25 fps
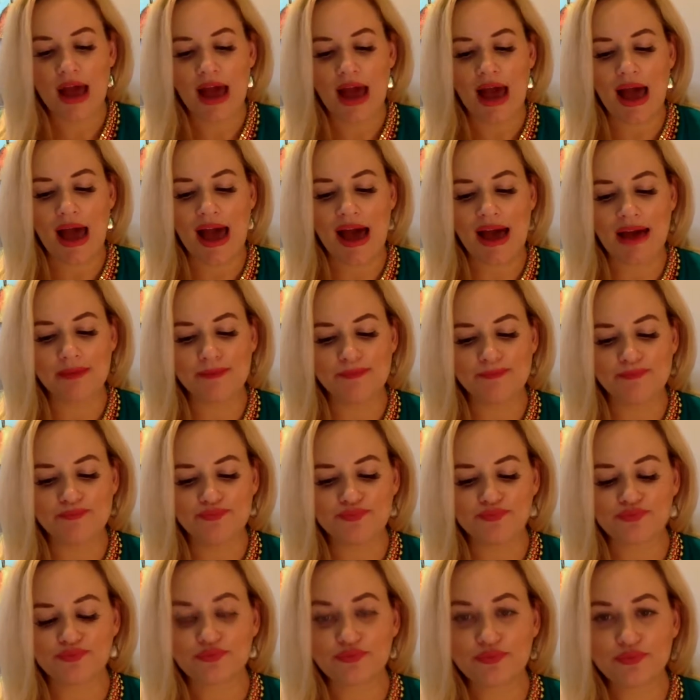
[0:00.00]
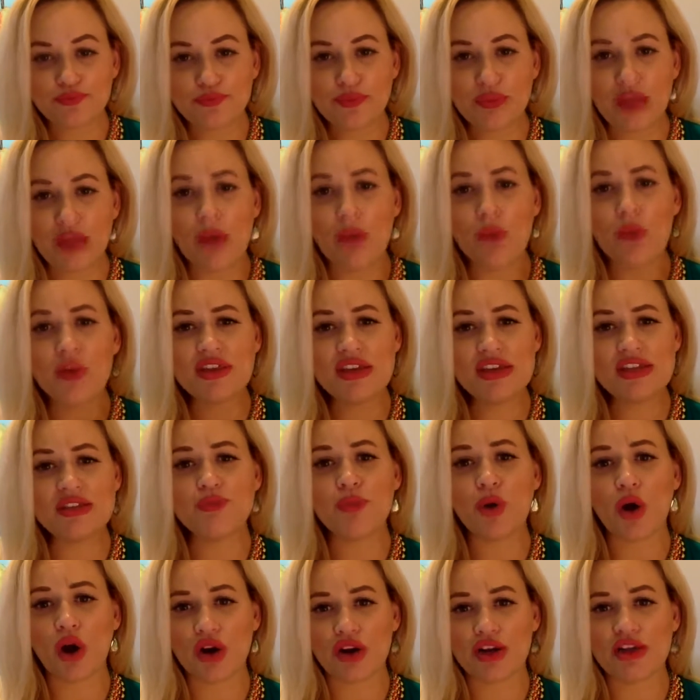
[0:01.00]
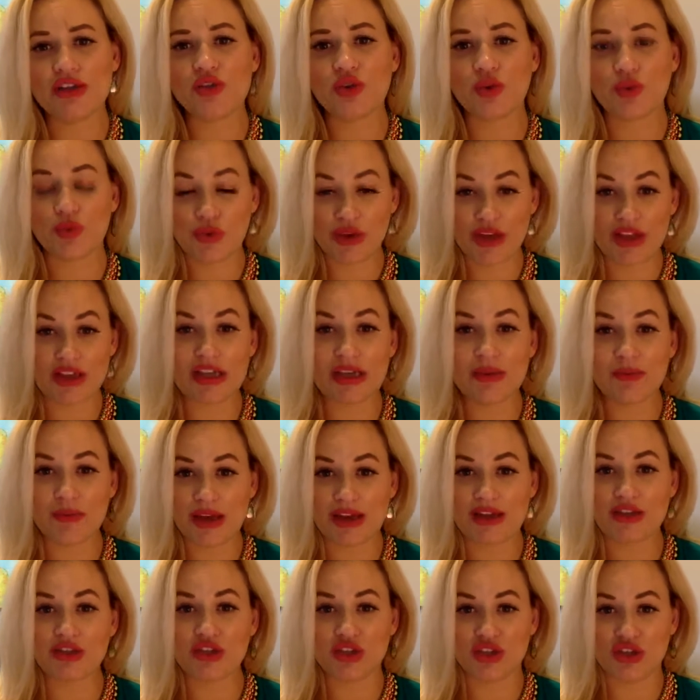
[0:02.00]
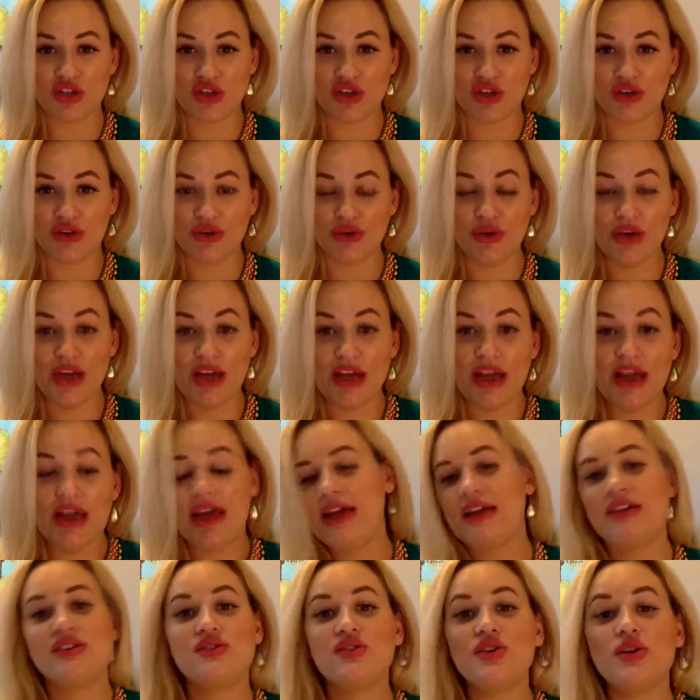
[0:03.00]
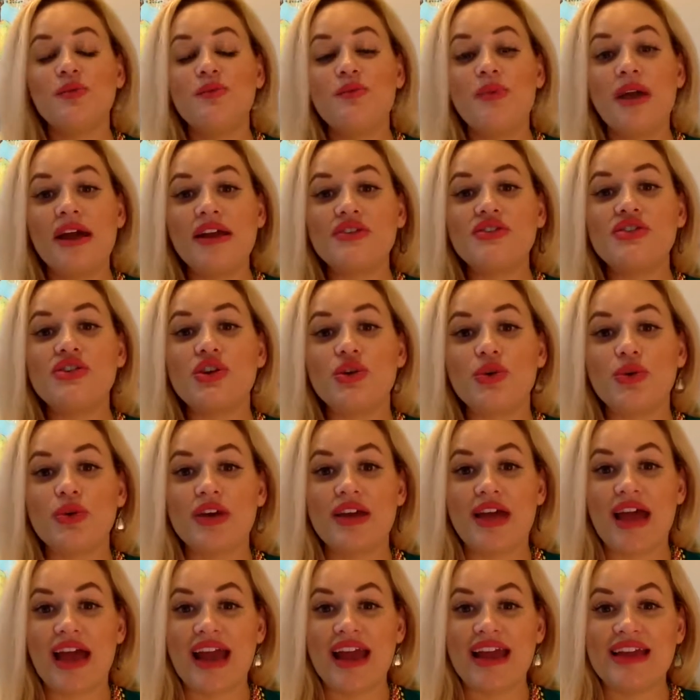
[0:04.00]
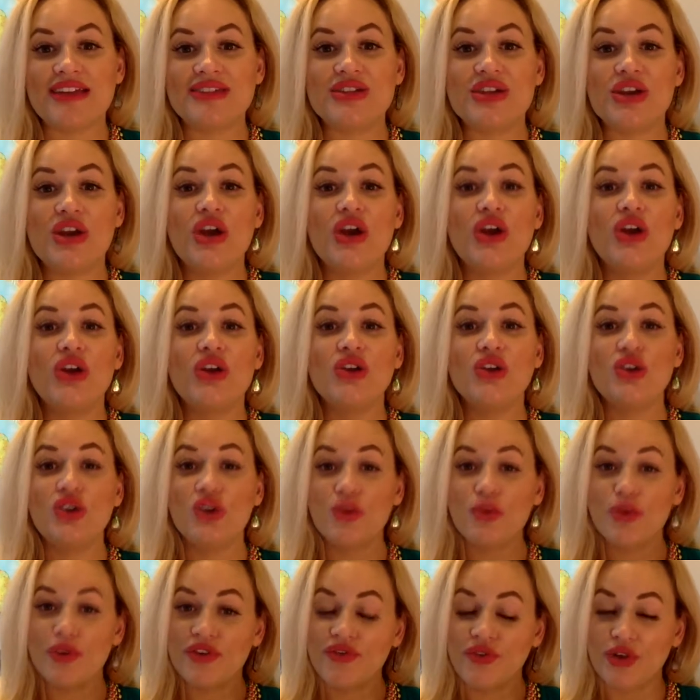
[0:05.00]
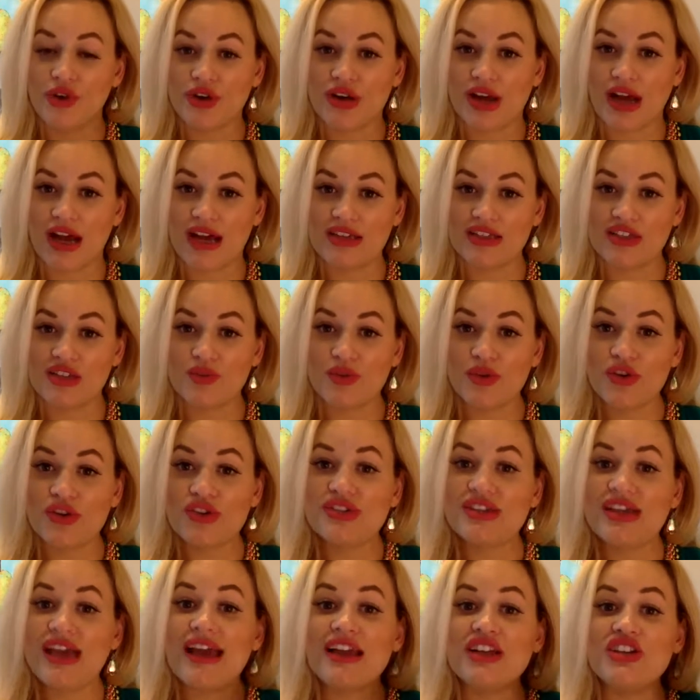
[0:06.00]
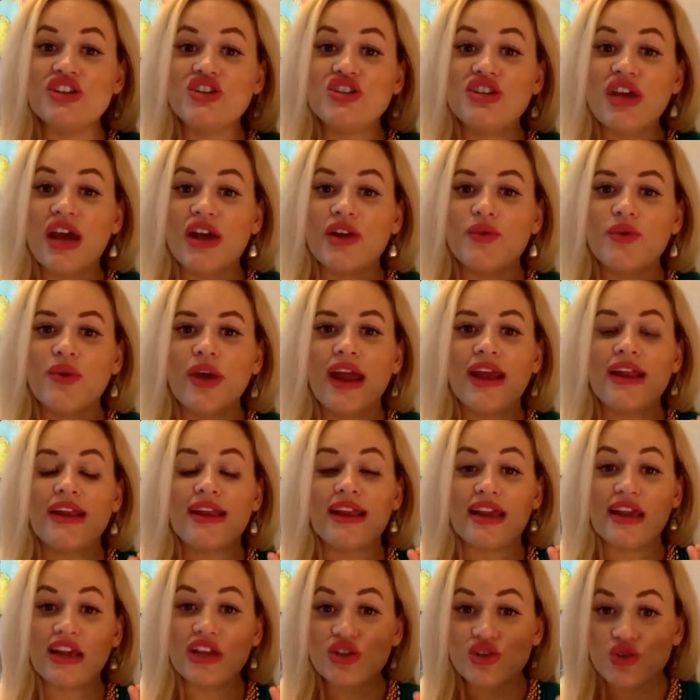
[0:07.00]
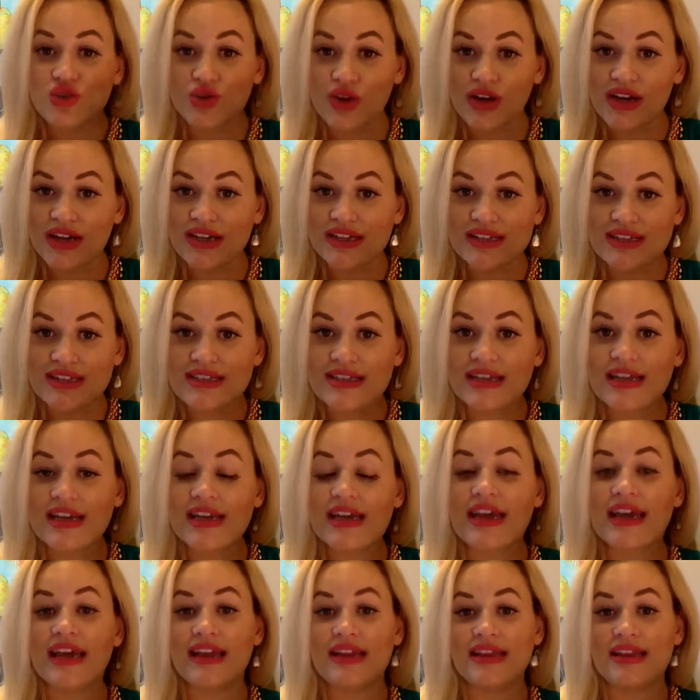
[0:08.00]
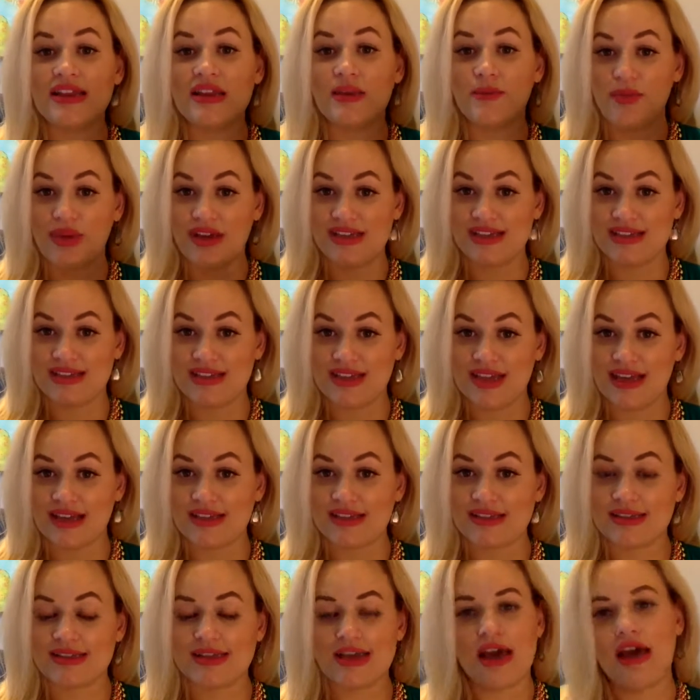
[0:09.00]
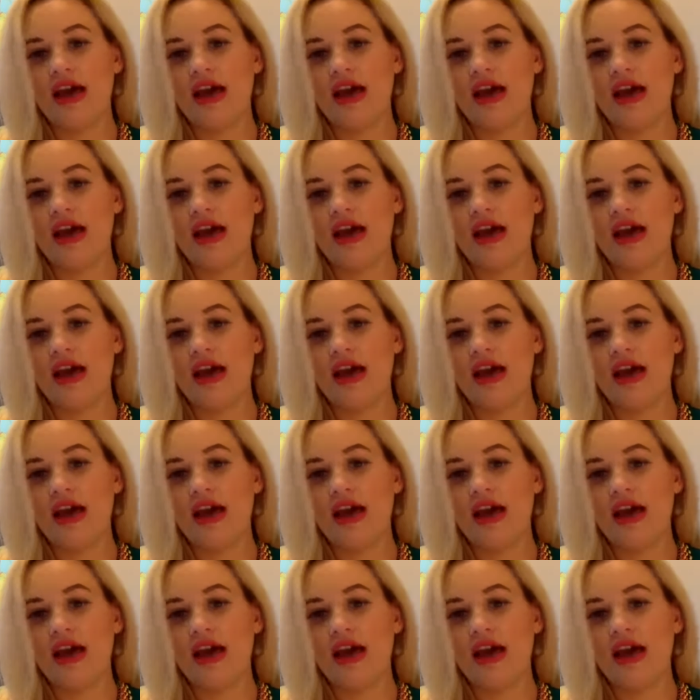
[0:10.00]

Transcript: And what these parties are really meant to do is they're meant to create new preferred customers and generate interest in the business.